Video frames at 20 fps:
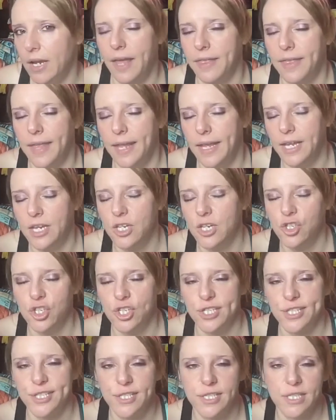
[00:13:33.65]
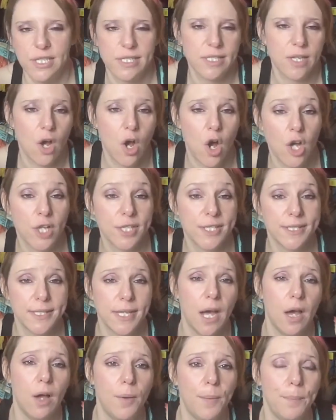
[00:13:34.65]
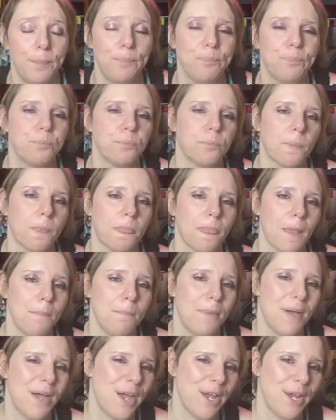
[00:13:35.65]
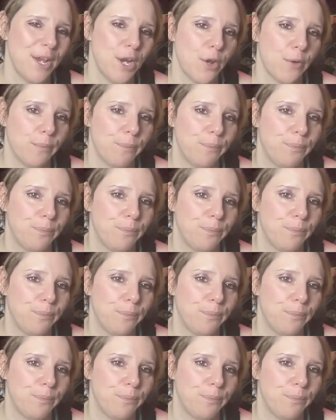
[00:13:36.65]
I think it's a hard sell. But, you know,